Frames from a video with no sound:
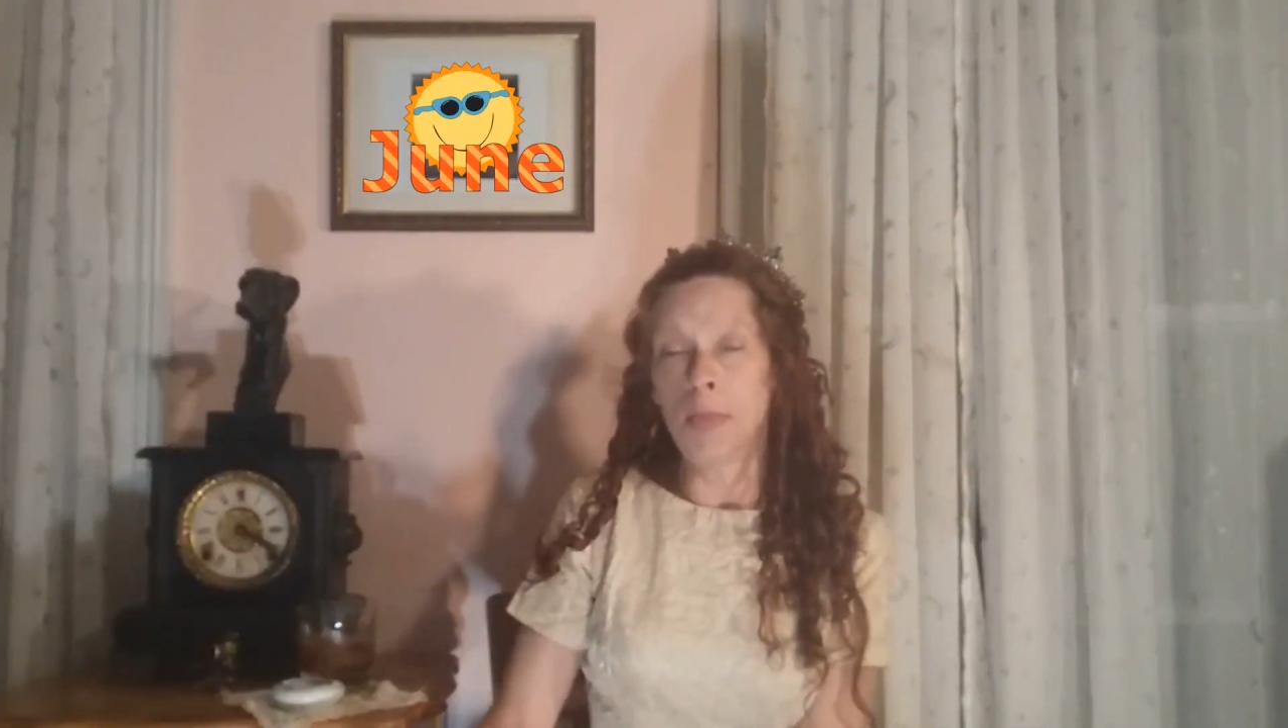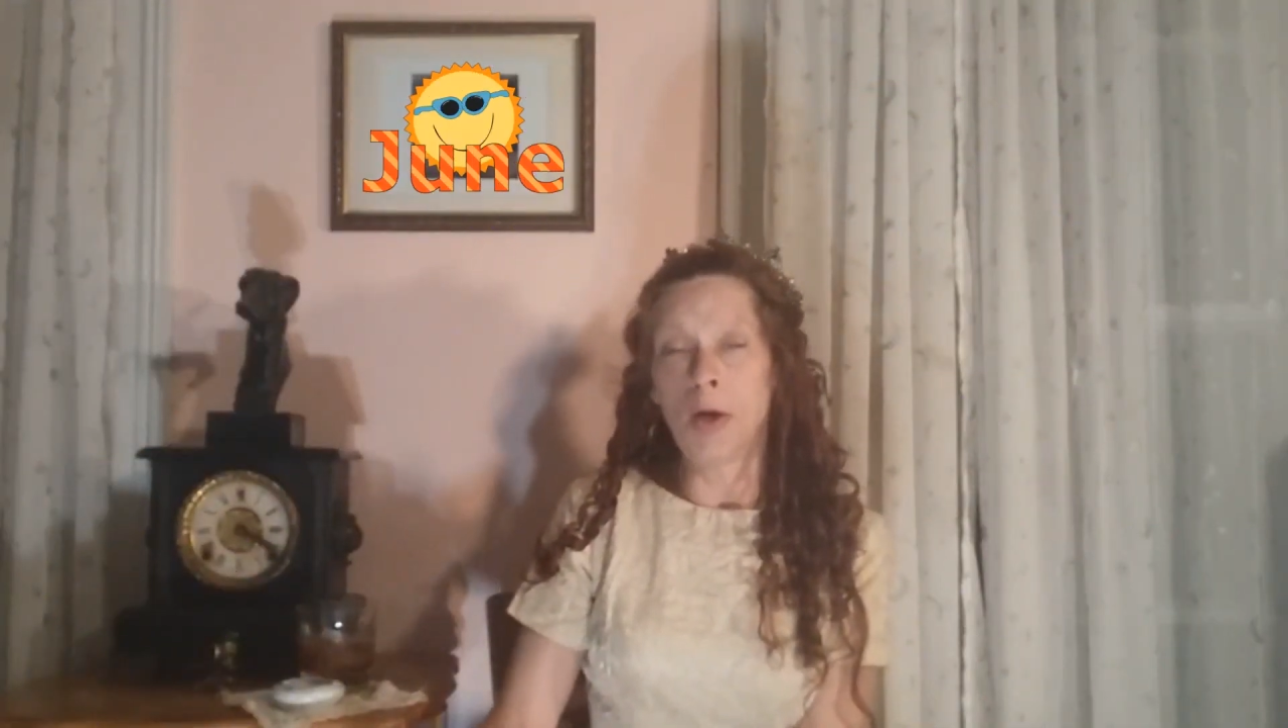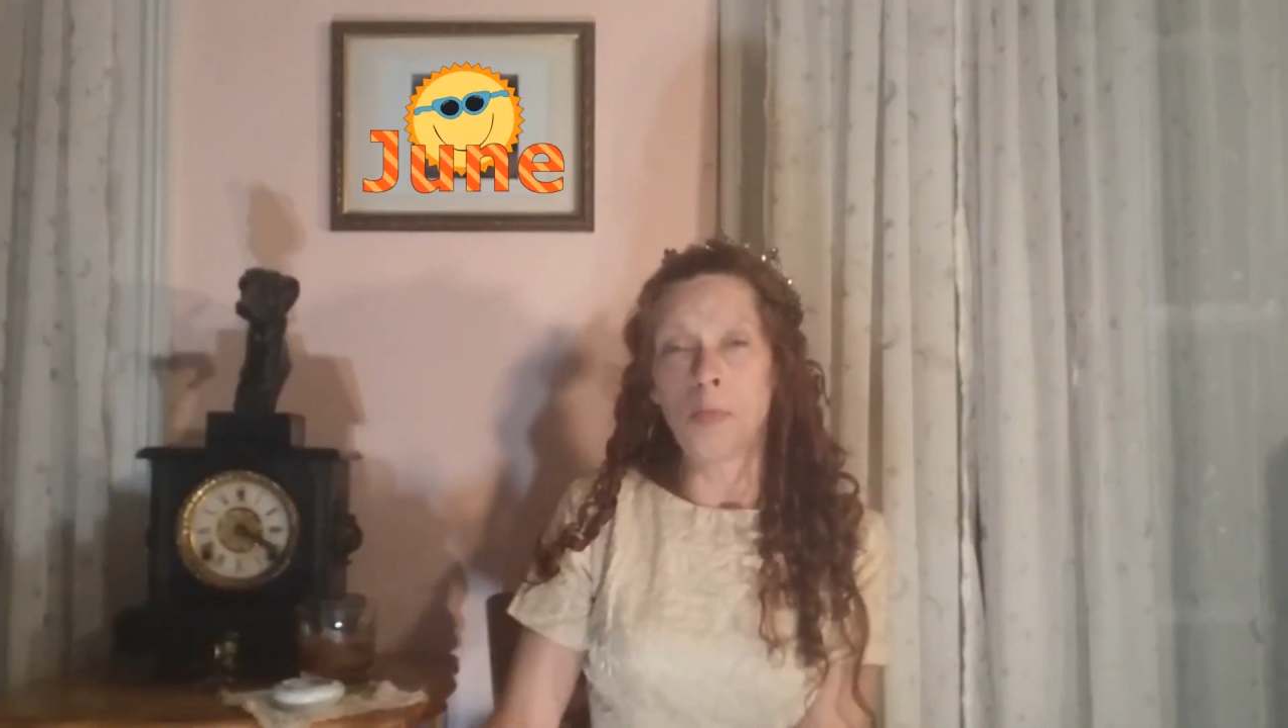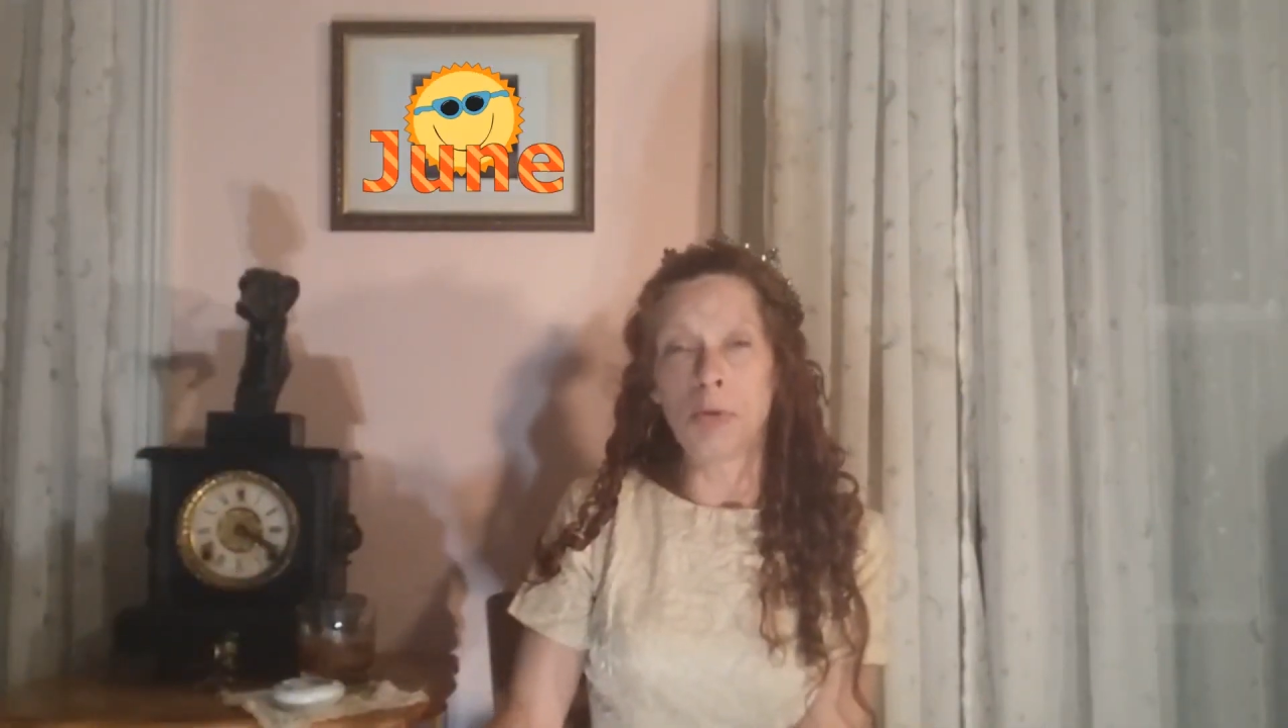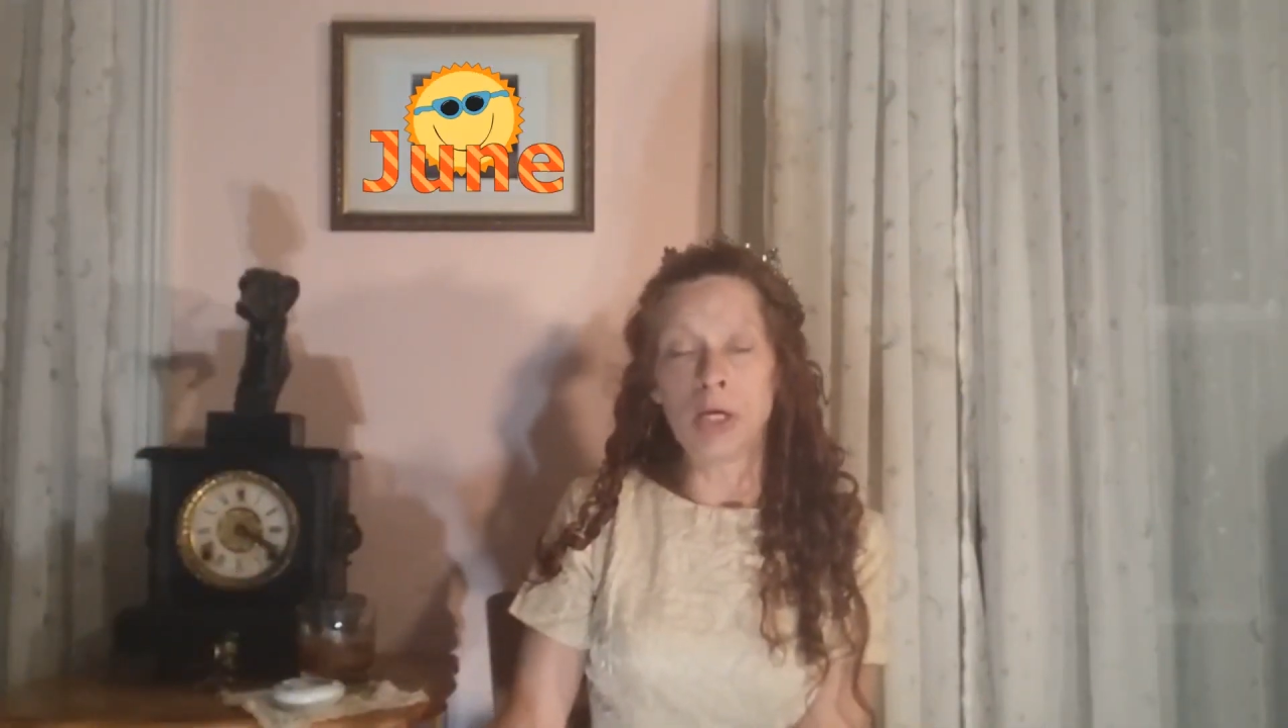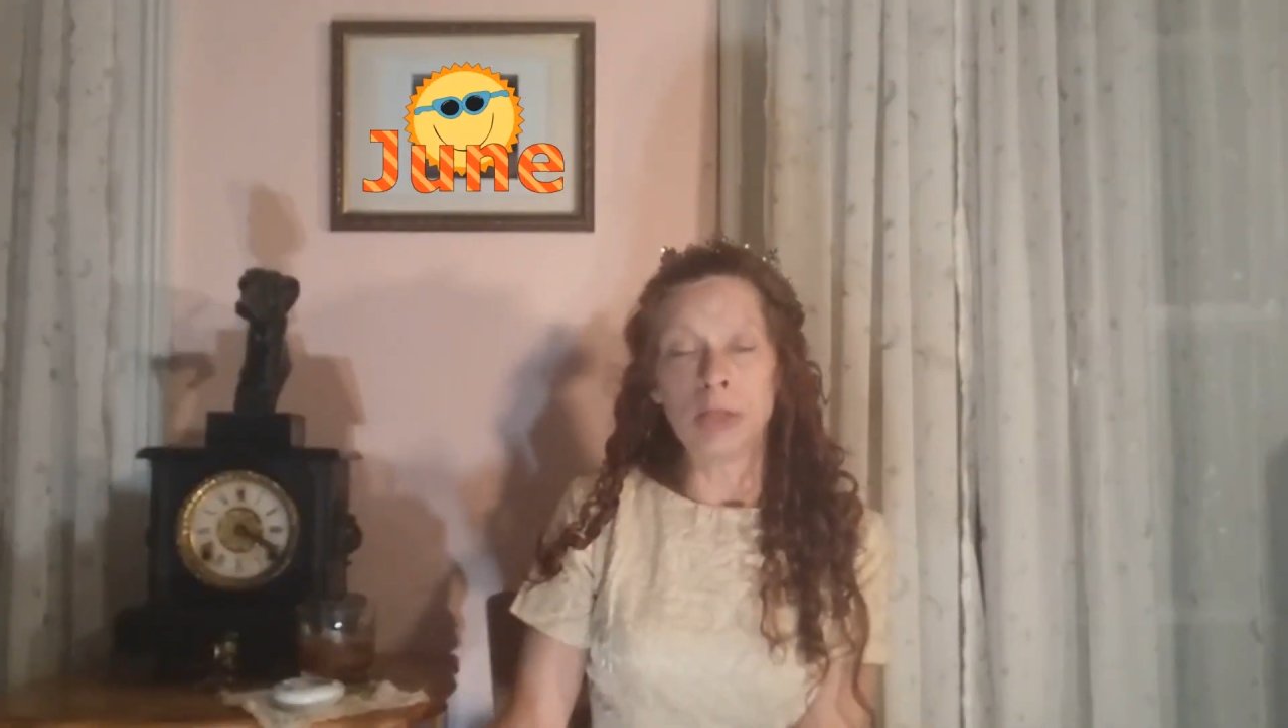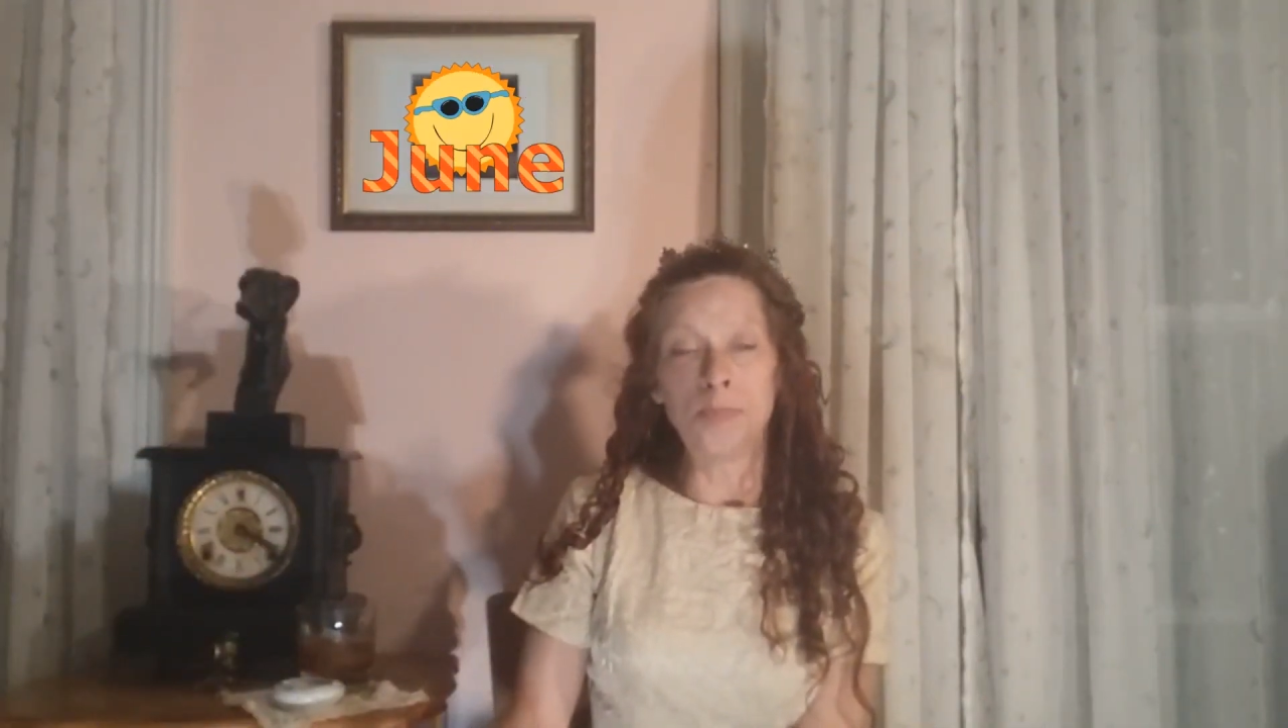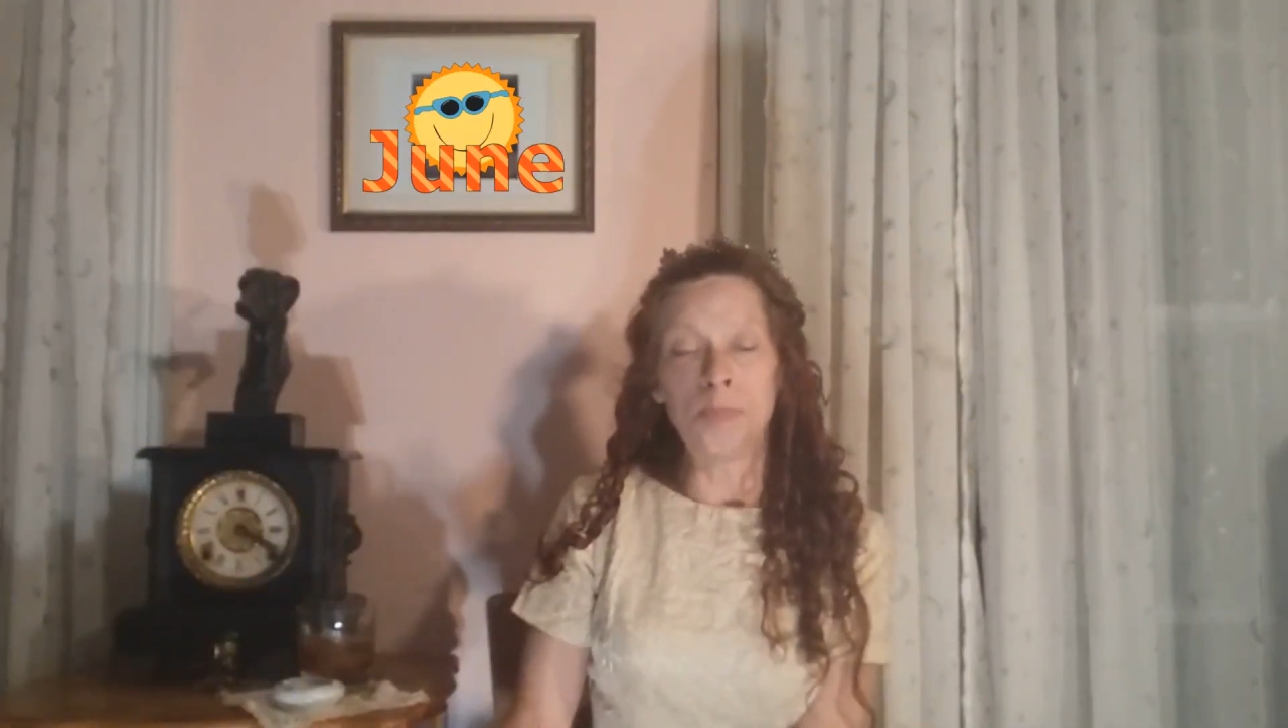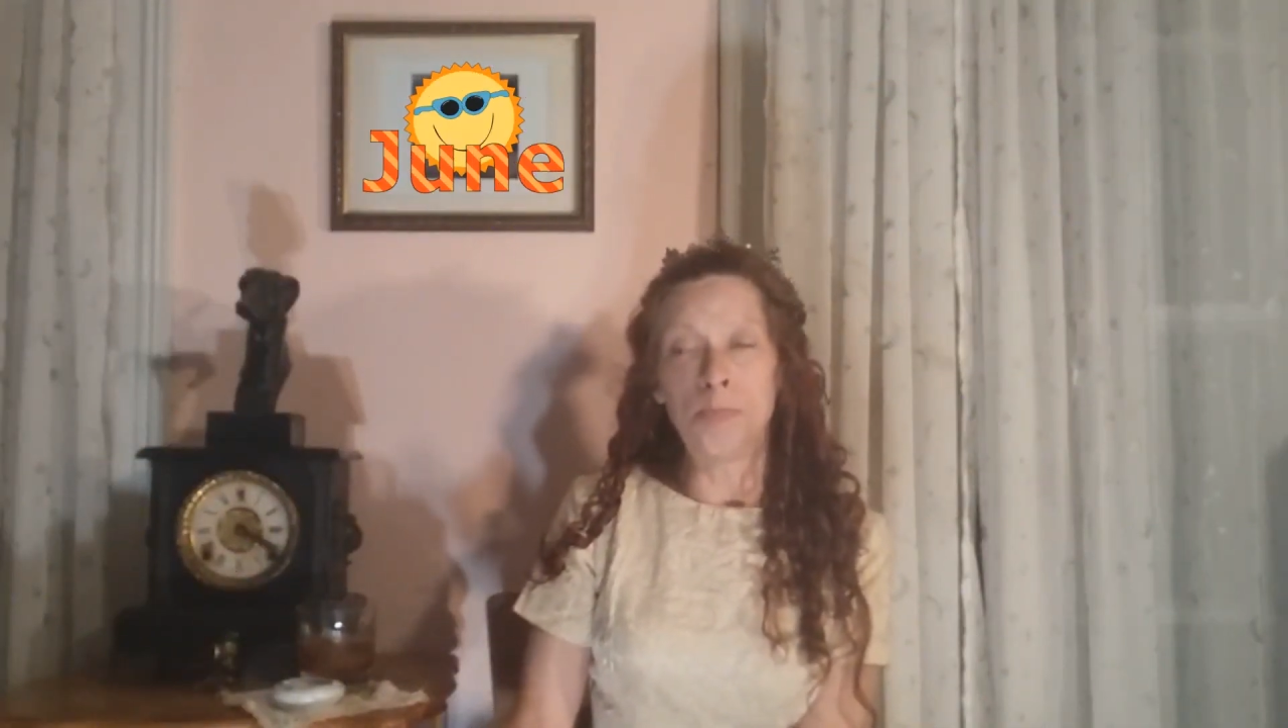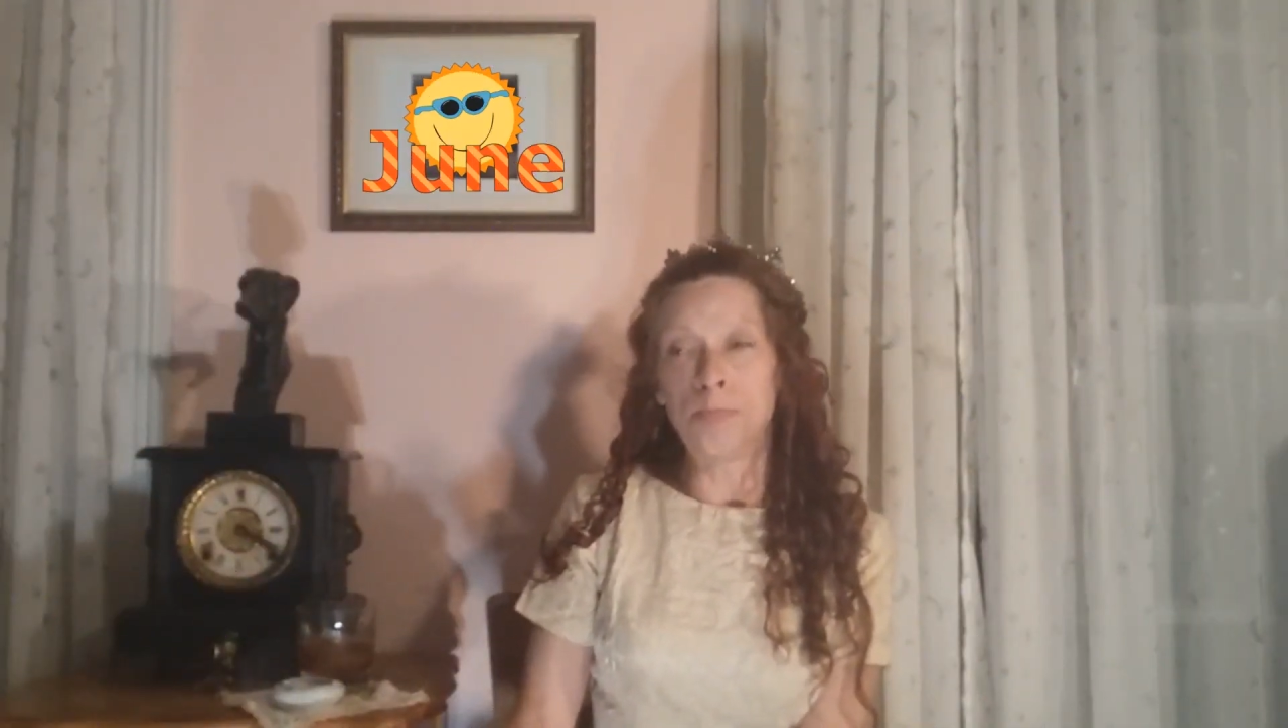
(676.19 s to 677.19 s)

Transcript: there'll be